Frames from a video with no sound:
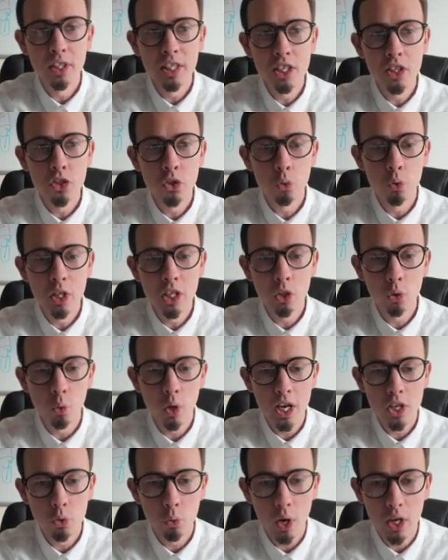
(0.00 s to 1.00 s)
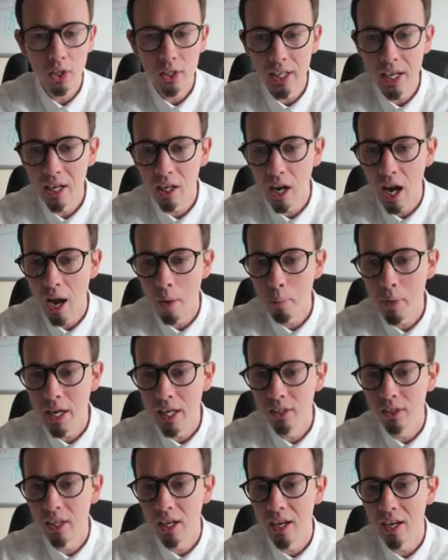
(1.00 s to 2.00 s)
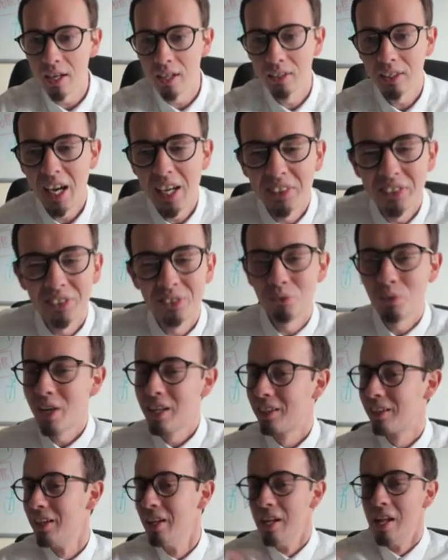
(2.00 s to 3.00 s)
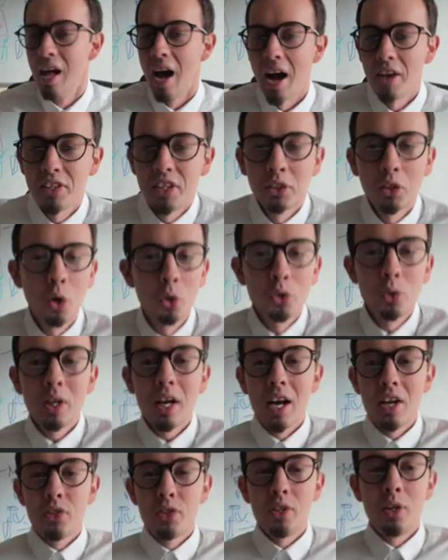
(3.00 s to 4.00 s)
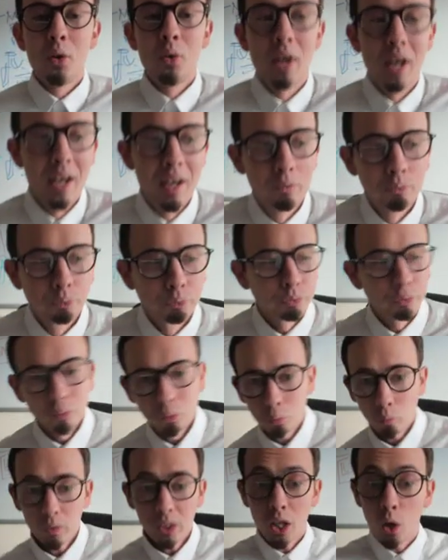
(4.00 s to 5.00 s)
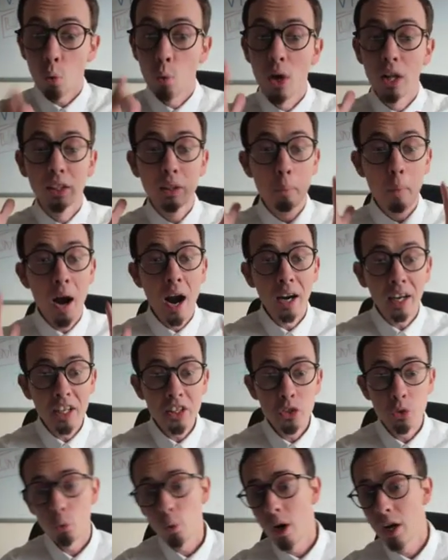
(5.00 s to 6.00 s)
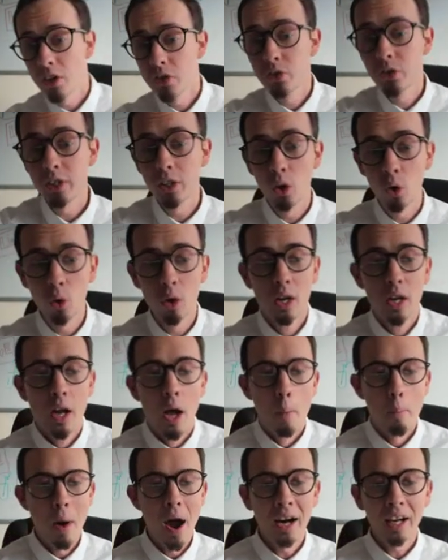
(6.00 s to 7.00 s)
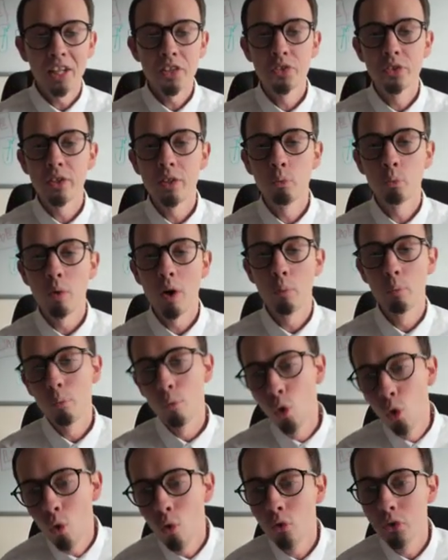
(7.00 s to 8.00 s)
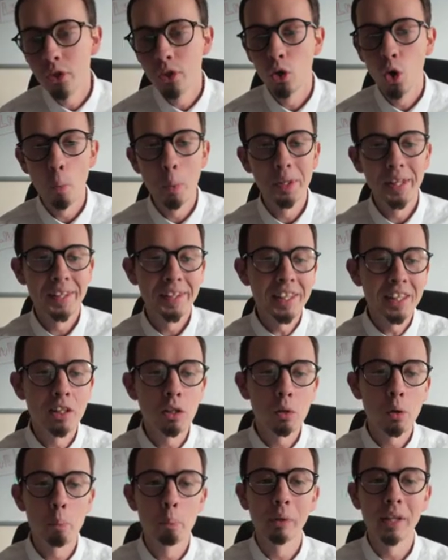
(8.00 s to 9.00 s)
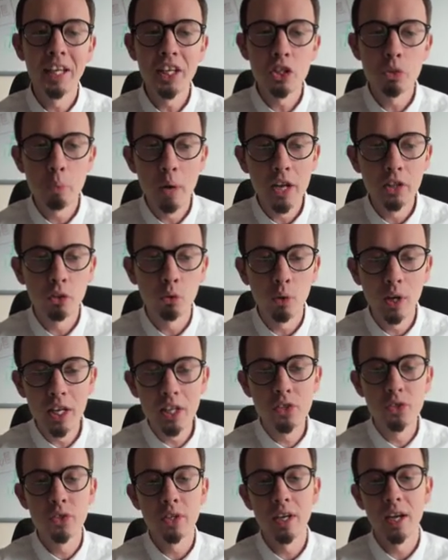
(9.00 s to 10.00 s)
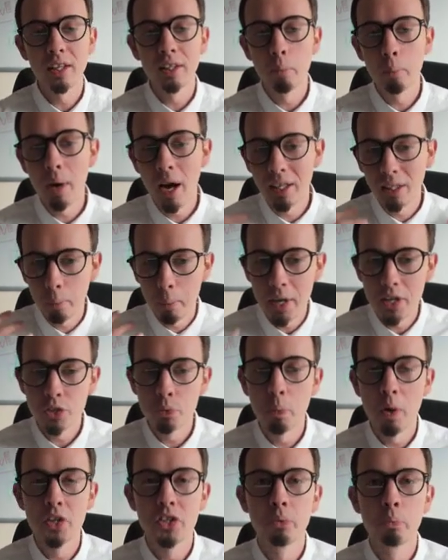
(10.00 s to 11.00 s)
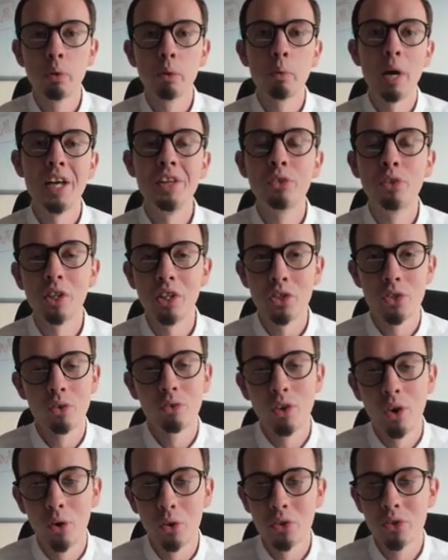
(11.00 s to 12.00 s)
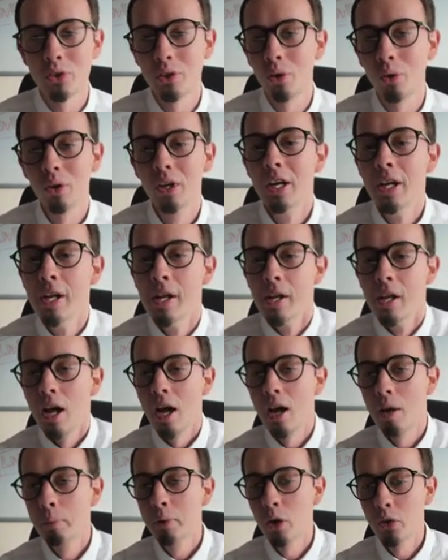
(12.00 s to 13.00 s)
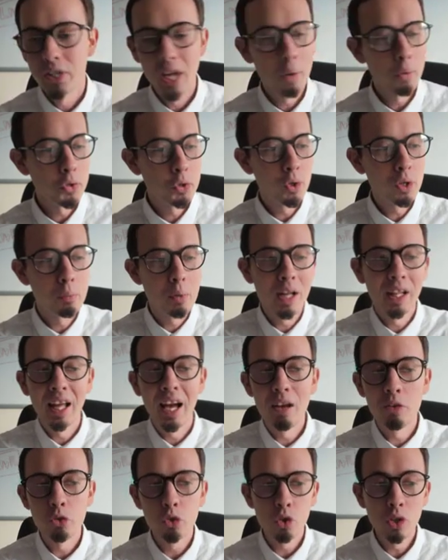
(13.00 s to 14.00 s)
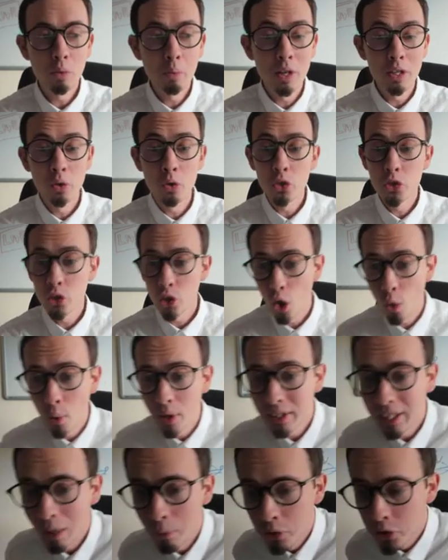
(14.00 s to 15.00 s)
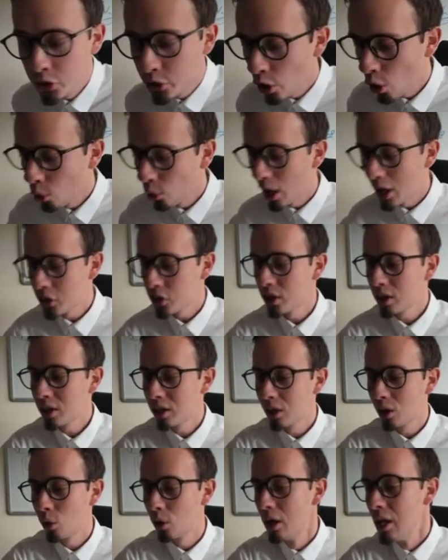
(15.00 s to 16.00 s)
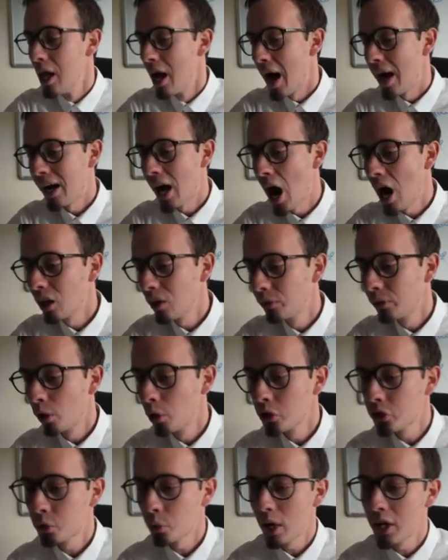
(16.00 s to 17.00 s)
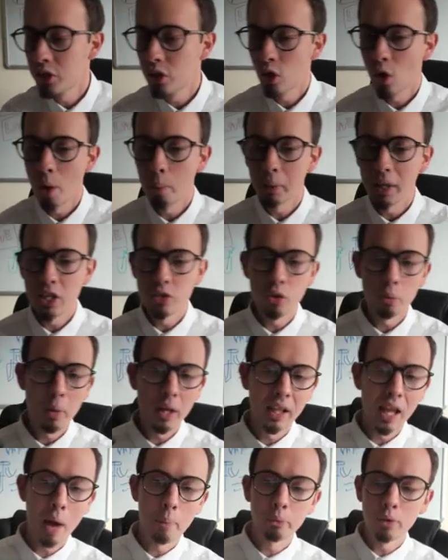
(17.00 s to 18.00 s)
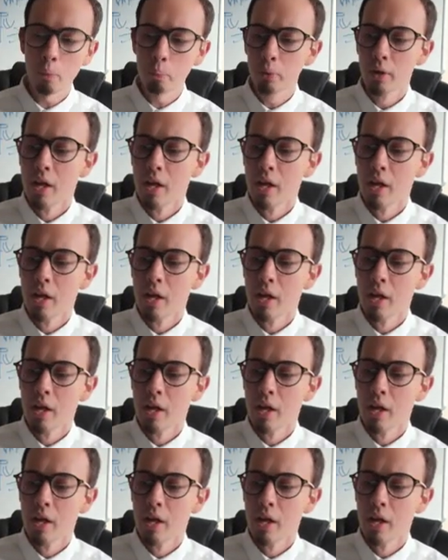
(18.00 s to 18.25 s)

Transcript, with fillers: these three trades right here, I made uh, not, well, as I told you guys, you know, um, well, the markets was, you know, markets moved, you know, but I didn't place my trades at the, at the best possible entries, of course, you know. Uh, because I was doing my live stream and you saw it, I was so rushing, you know, and all those trades, you know, I placed from my laptop.